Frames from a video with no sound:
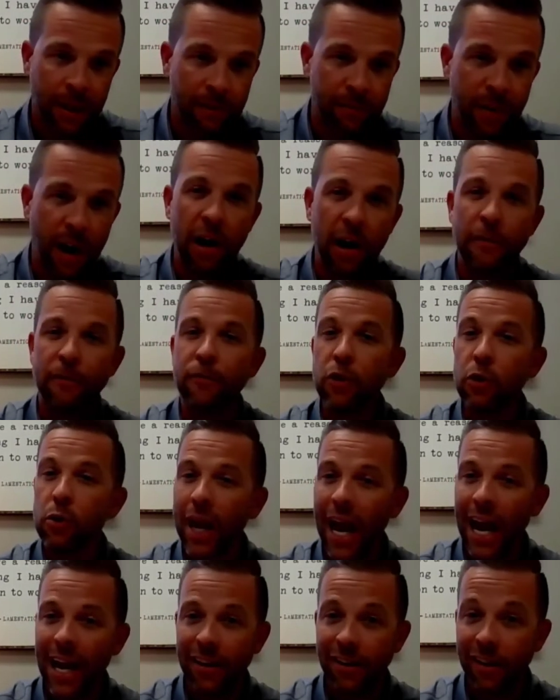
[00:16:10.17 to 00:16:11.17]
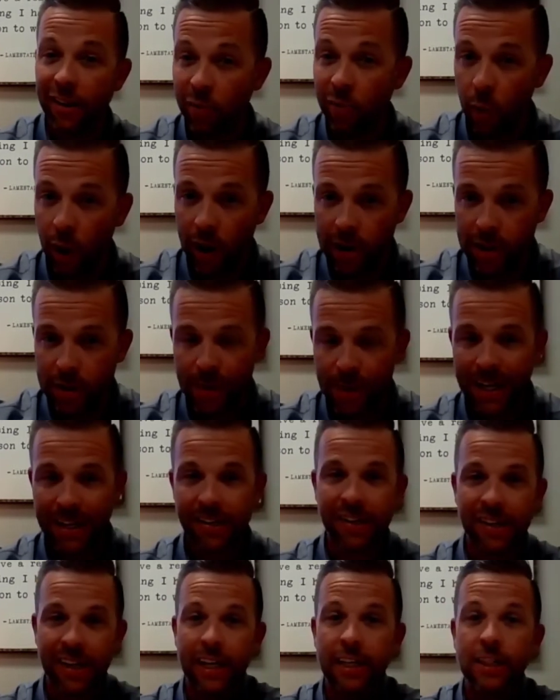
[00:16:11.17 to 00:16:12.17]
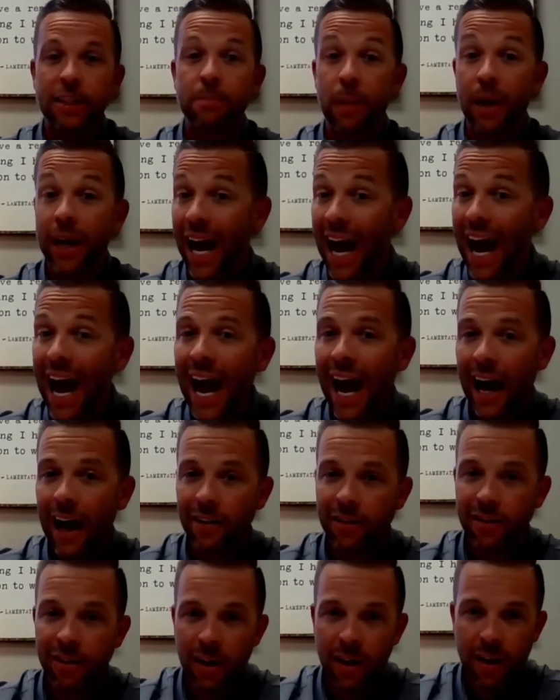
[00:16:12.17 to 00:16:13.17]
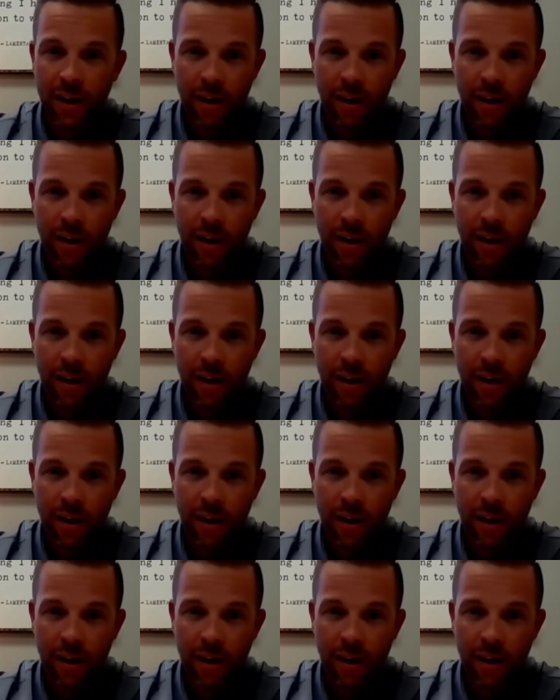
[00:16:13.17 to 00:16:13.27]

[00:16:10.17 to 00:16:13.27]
Very few cases where it's made sense, but it has,